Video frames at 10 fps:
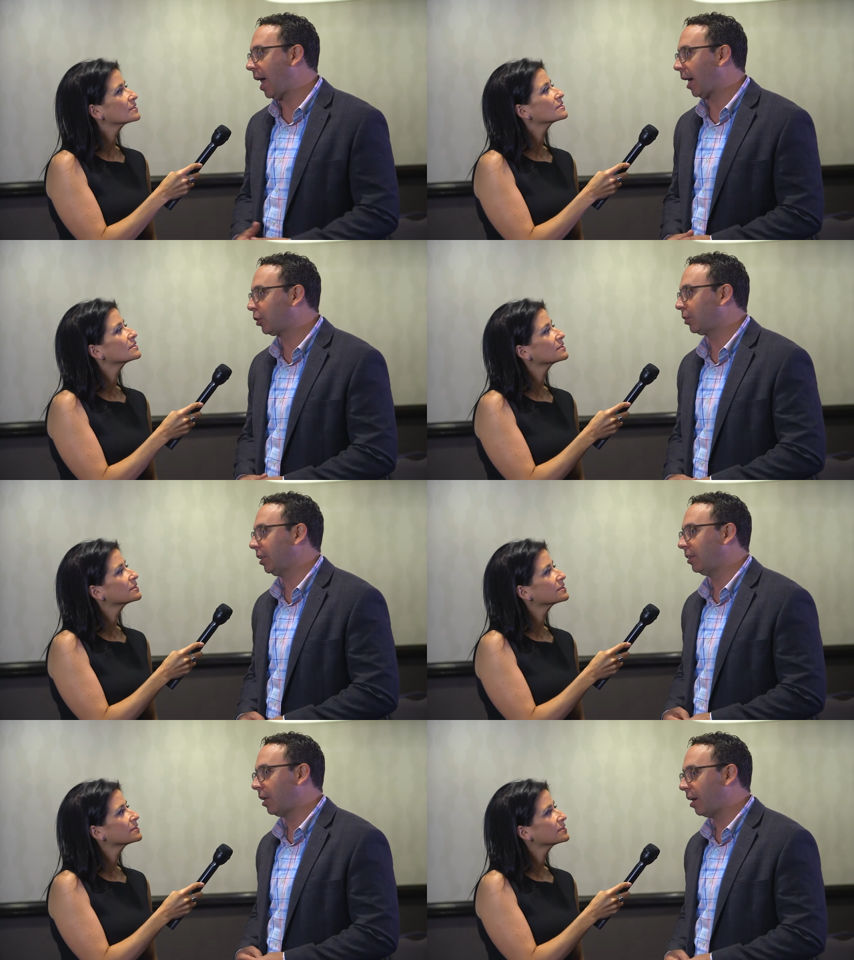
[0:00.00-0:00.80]

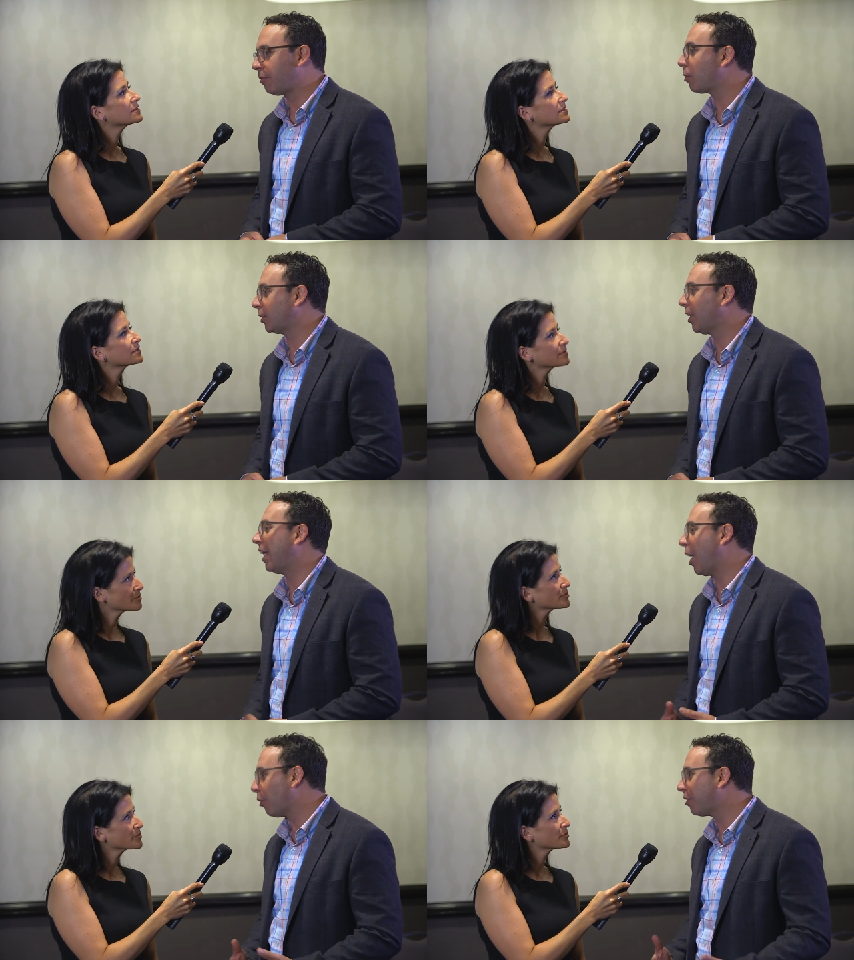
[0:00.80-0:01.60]
Speaker 1: actually uh, focused on
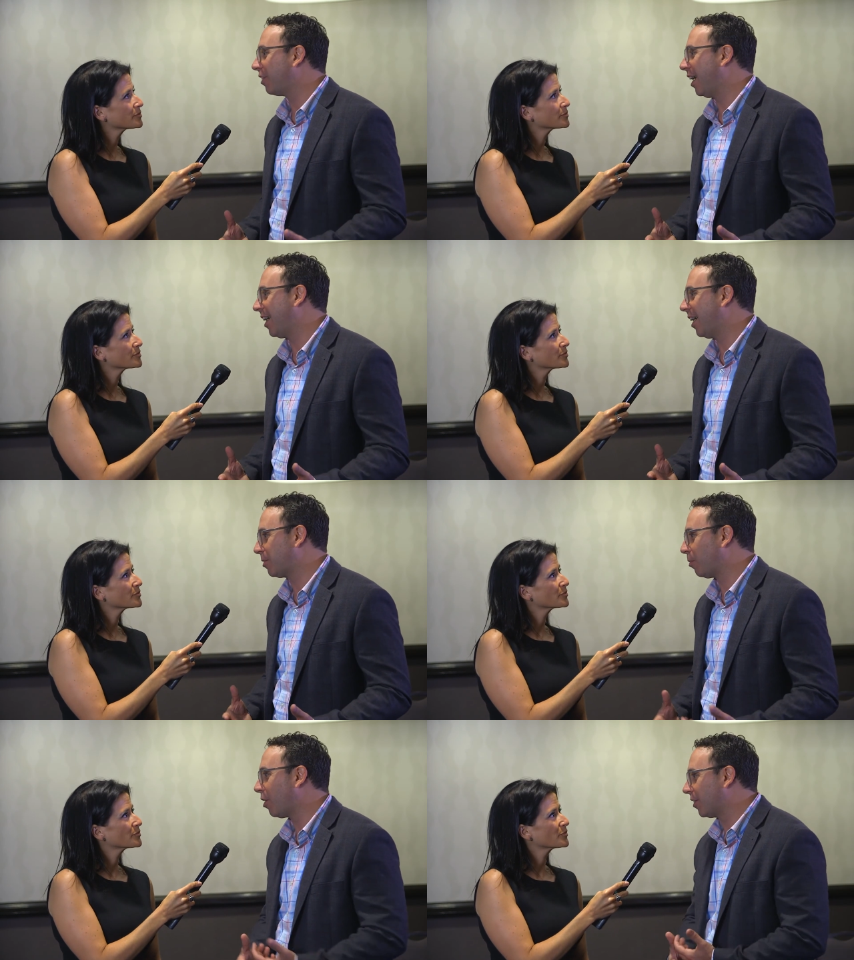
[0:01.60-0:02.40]
health uh, as
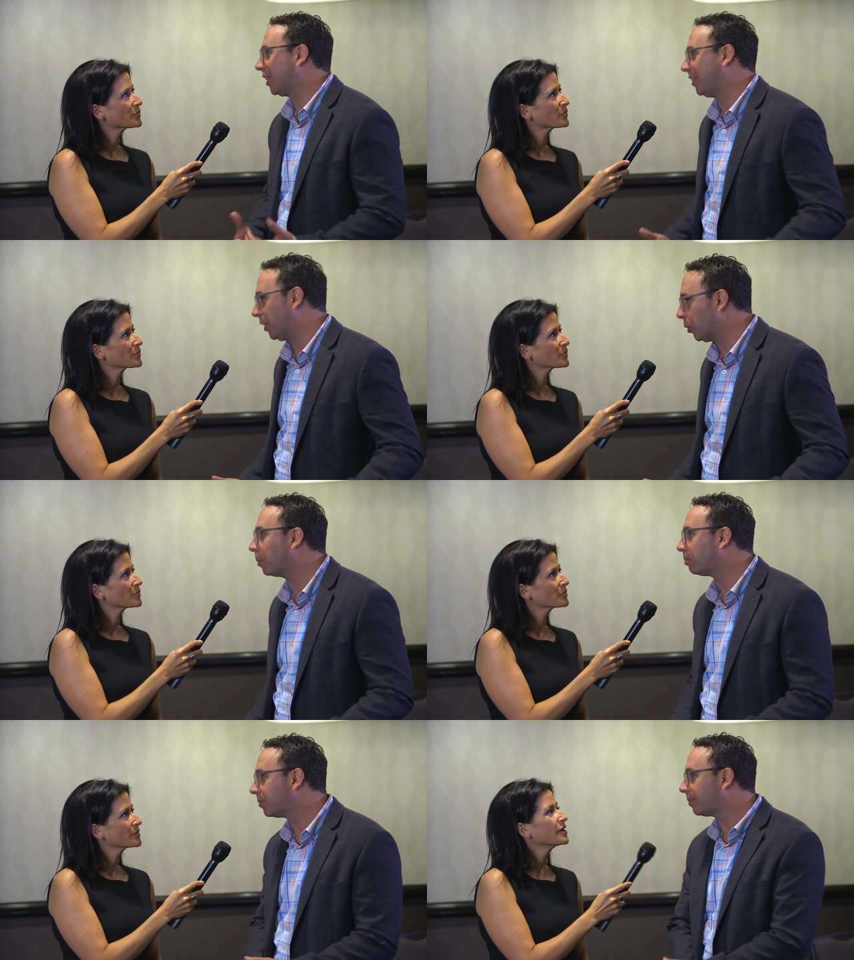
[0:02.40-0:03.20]
more of a
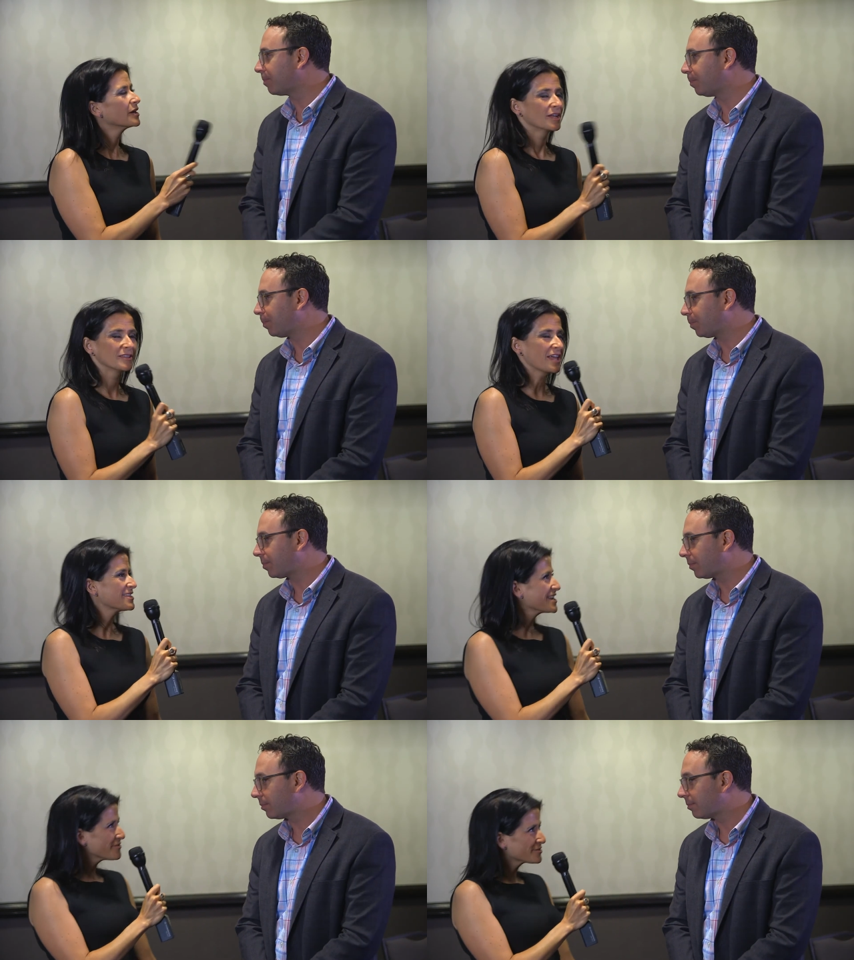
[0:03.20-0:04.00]
continuum.
Speaker 2: Len,
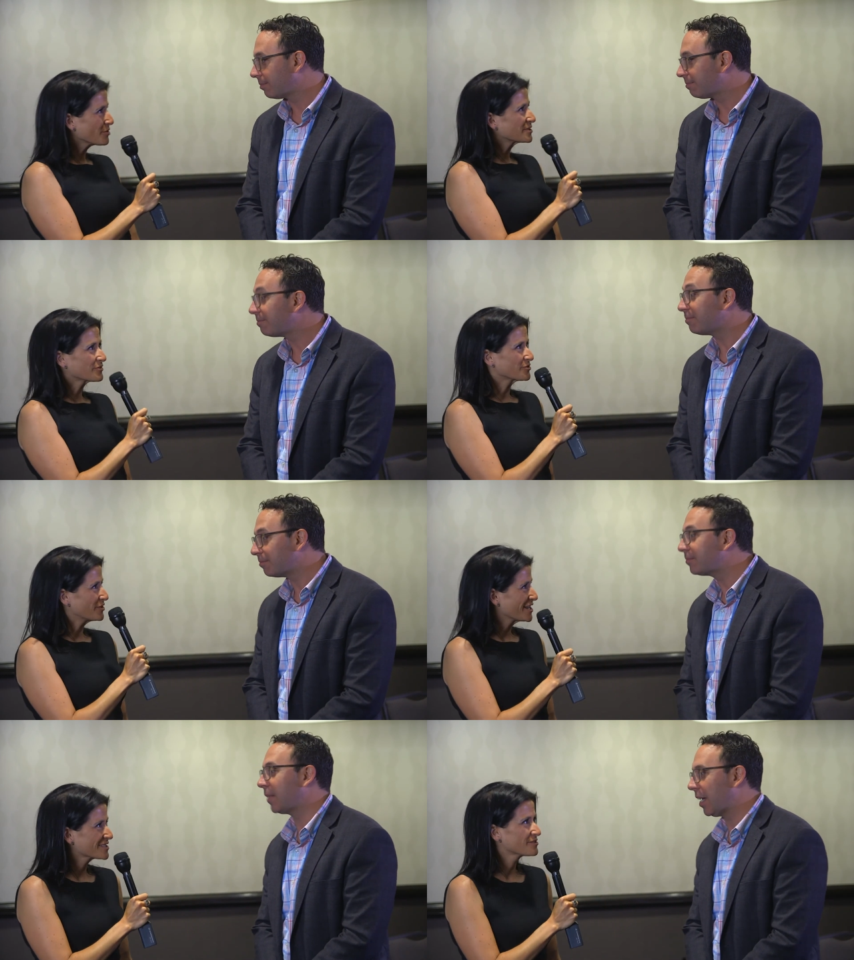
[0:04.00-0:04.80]
thank you so much for
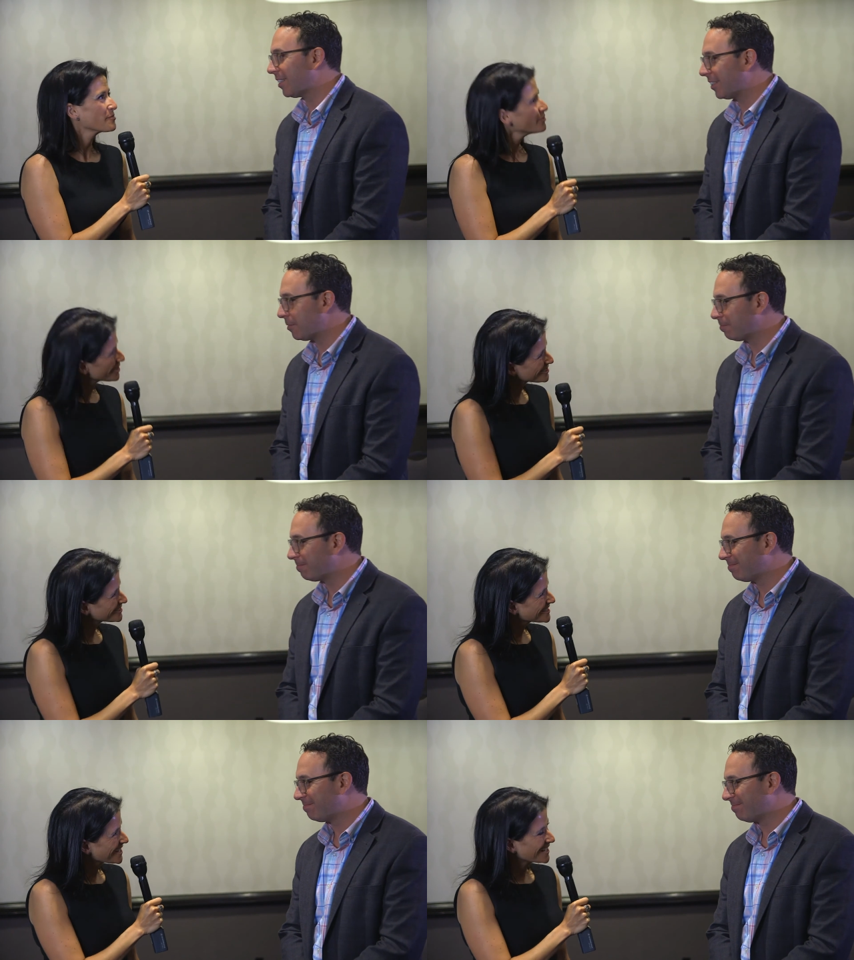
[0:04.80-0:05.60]
joining us. It was a pleasure
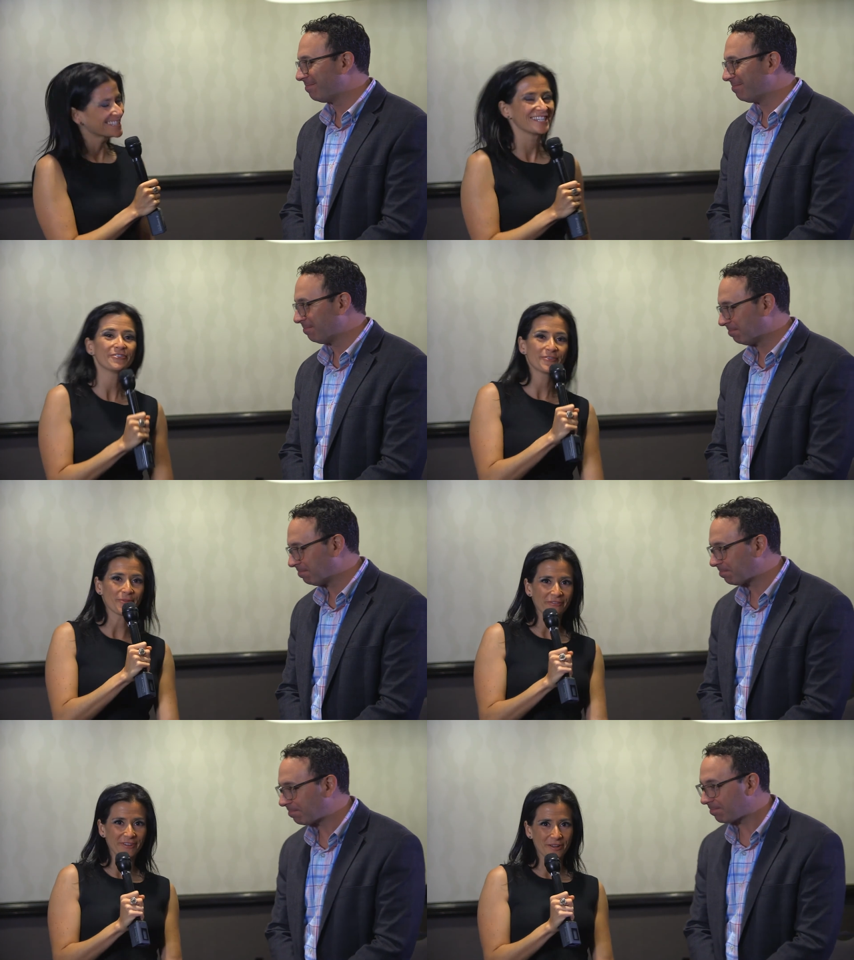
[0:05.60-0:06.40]
to talk to you. If you want
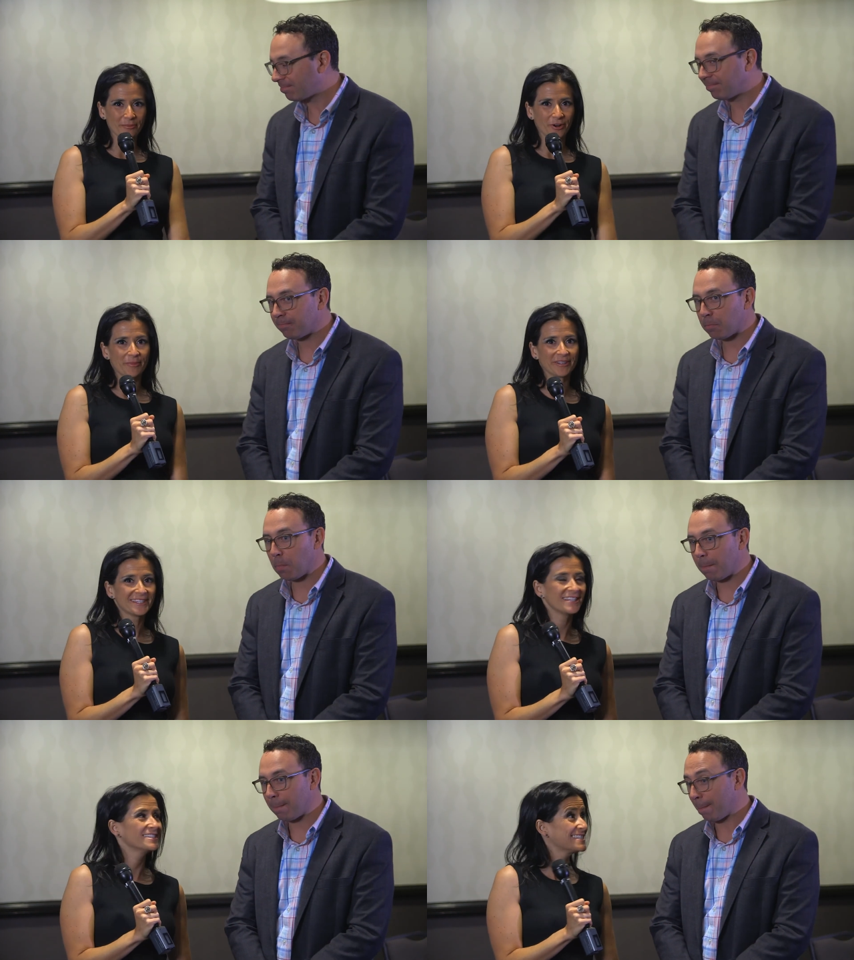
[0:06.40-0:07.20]
to find out more about
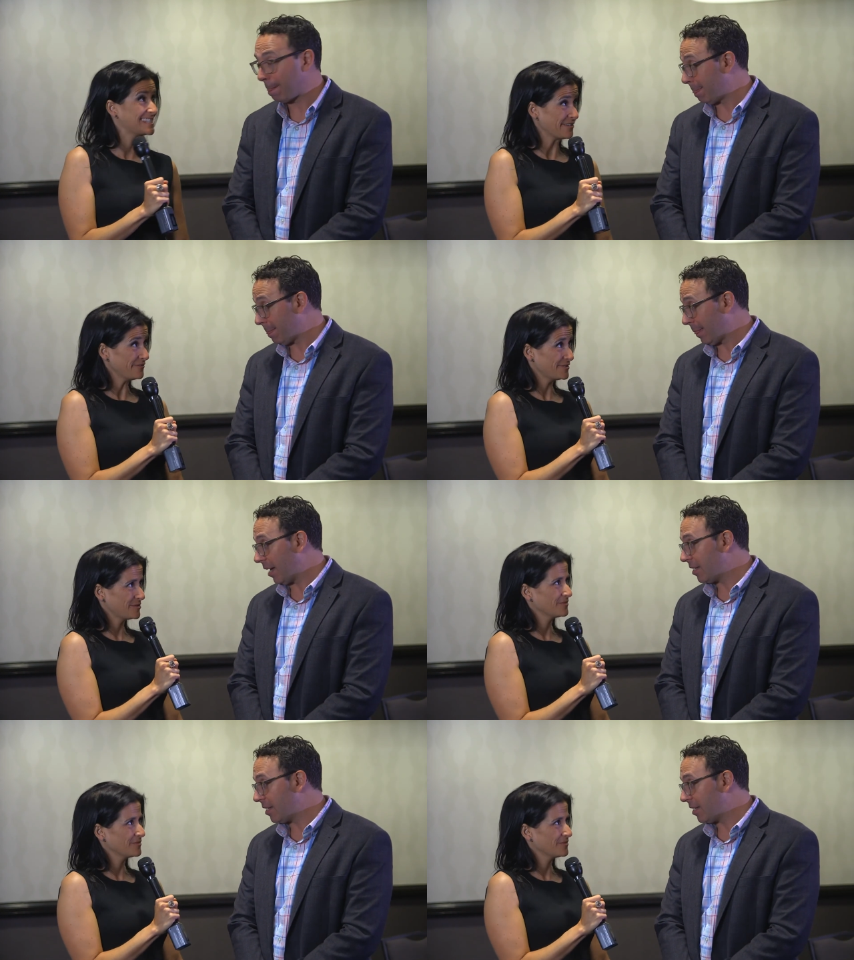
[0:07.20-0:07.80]
Cyft,